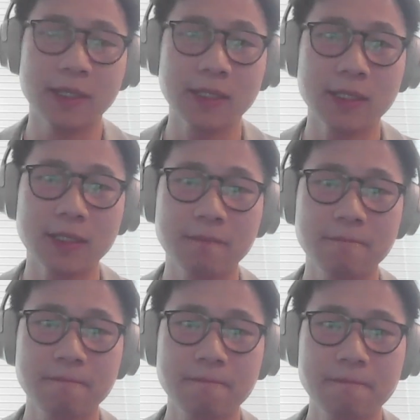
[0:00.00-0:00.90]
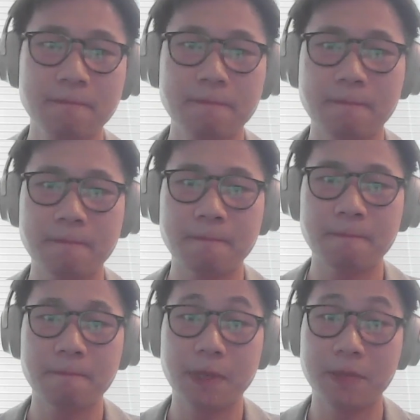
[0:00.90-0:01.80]
replace us.
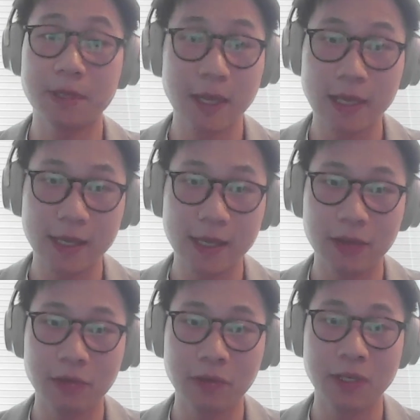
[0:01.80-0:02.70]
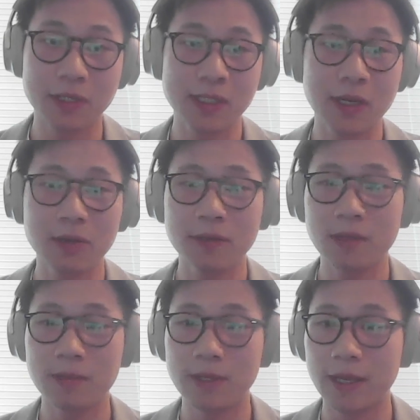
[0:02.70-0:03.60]
Maybe the AI can do
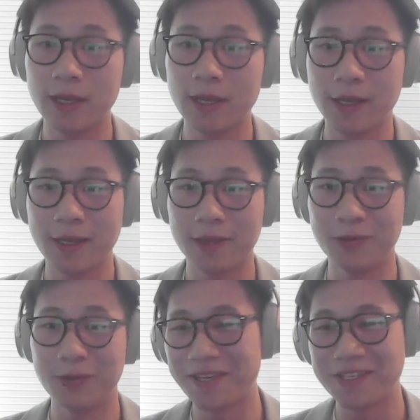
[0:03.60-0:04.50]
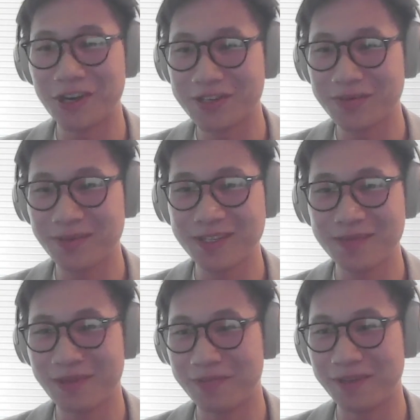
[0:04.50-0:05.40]
consulting. Maybe the AI can make
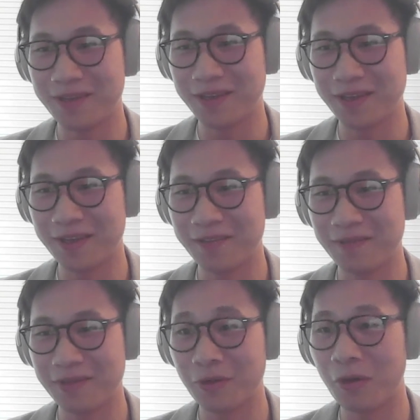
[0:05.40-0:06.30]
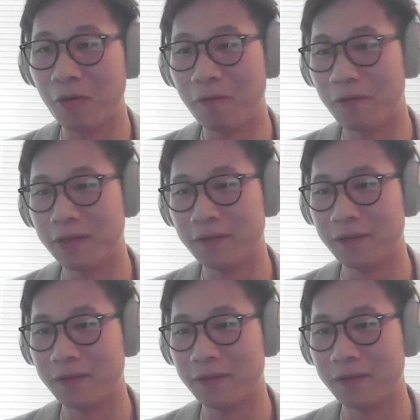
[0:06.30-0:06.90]
judgments. Maybe it can go over